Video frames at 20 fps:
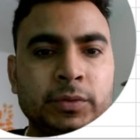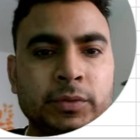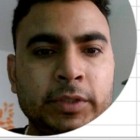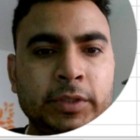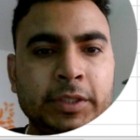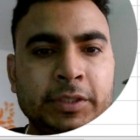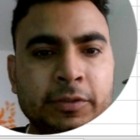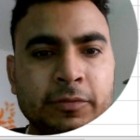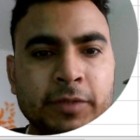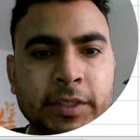
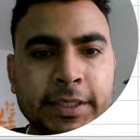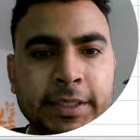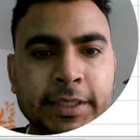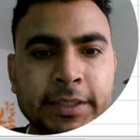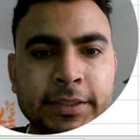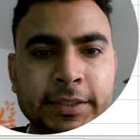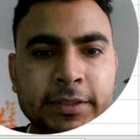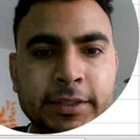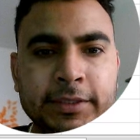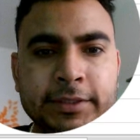So it's
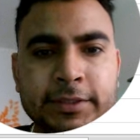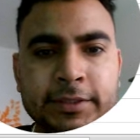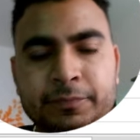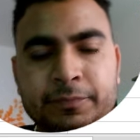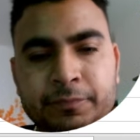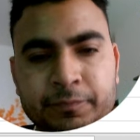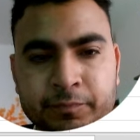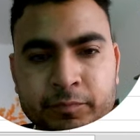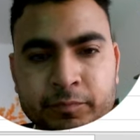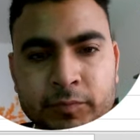working,
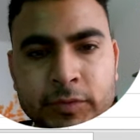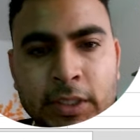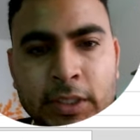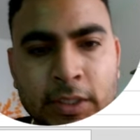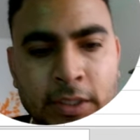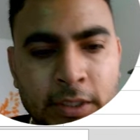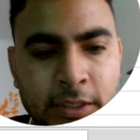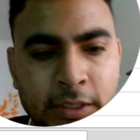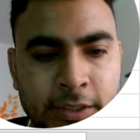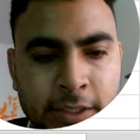right?
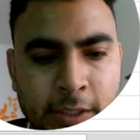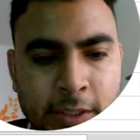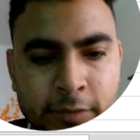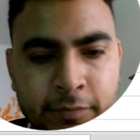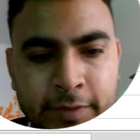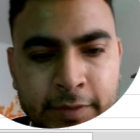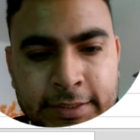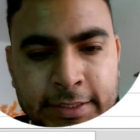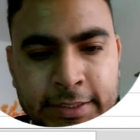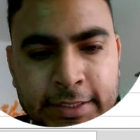
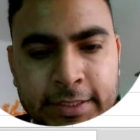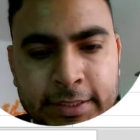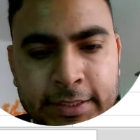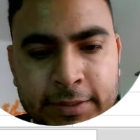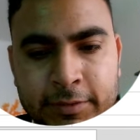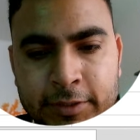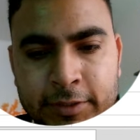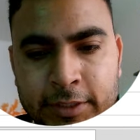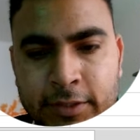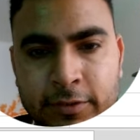Now if I
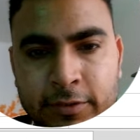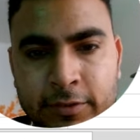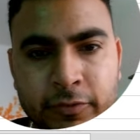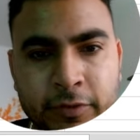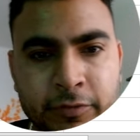say